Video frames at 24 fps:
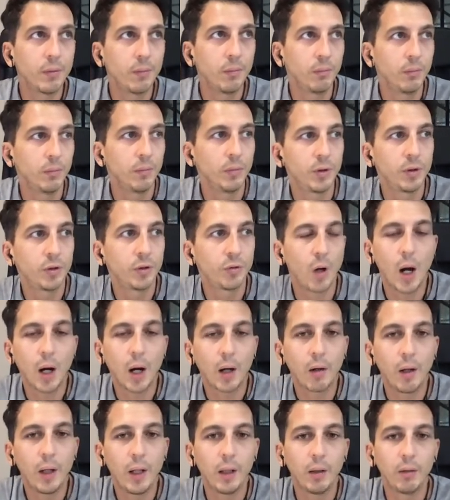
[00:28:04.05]

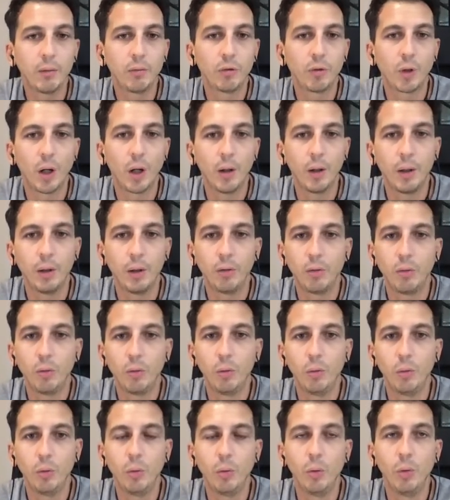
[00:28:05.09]
struggling, trying
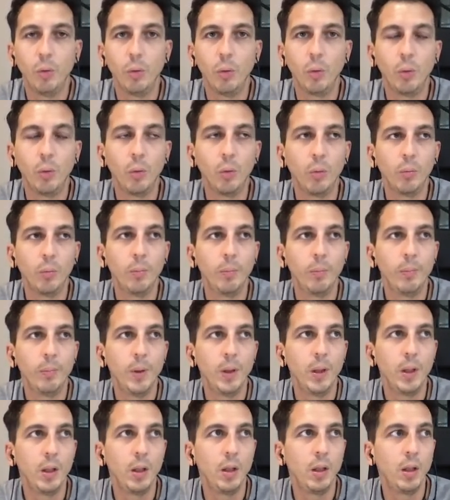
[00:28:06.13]
to
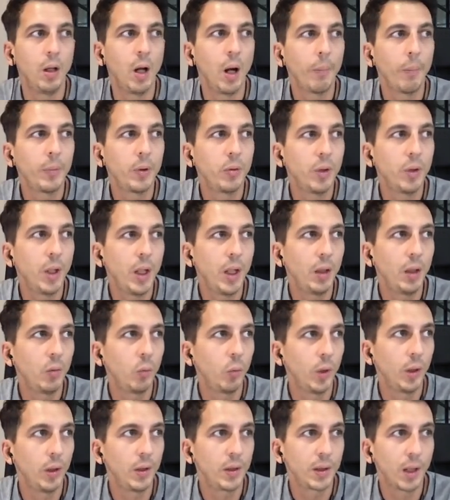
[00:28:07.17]
be up to date
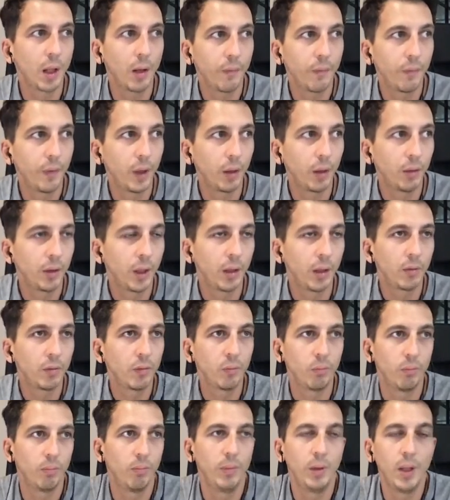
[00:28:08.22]
with something that
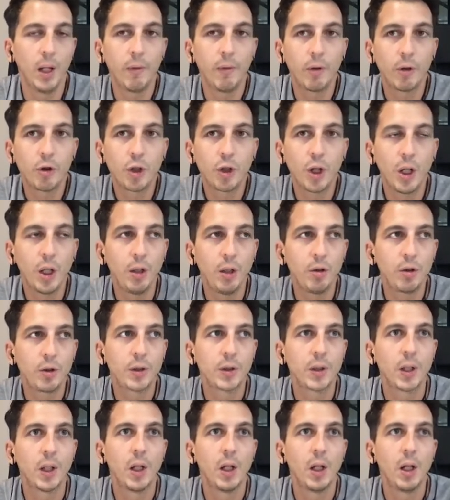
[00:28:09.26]
never
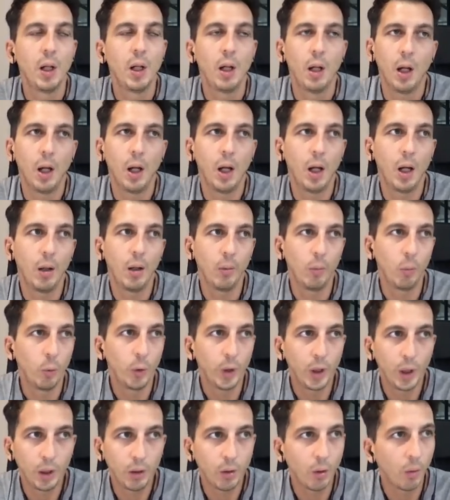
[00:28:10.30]
changed and
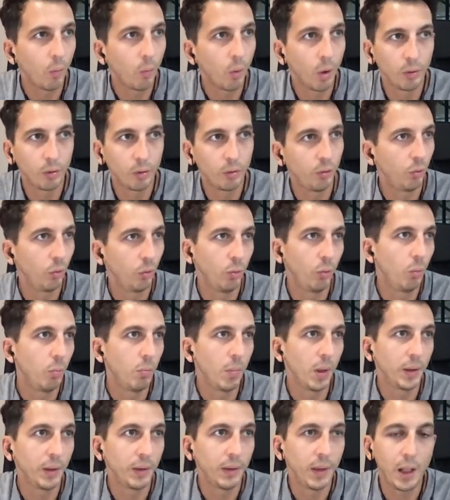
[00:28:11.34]
we don't want to
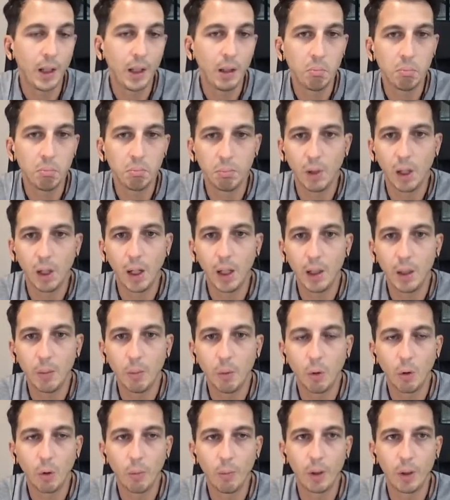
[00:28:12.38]
maintain
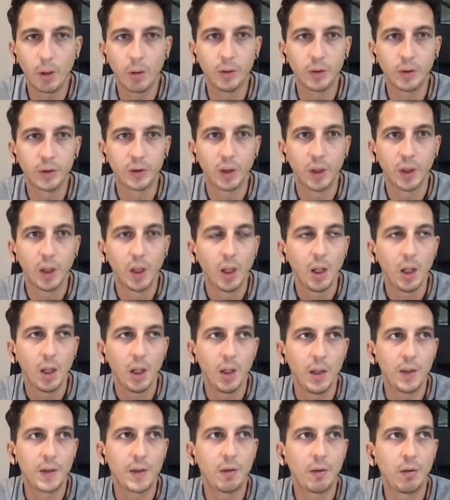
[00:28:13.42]
anymore because
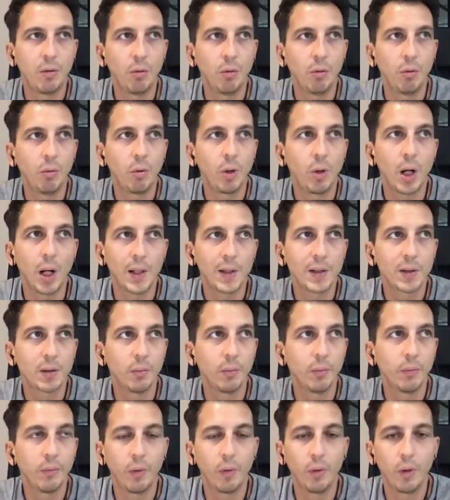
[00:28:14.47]
it's too custom
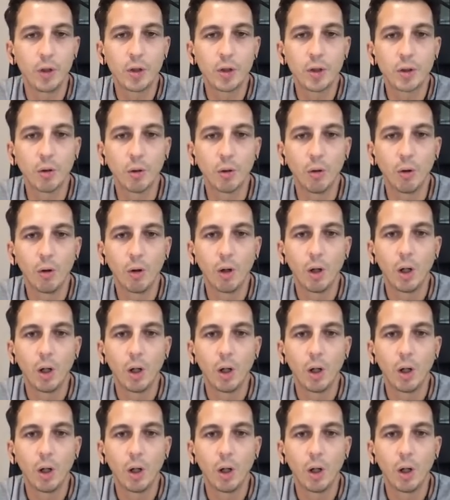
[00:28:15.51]
for each store,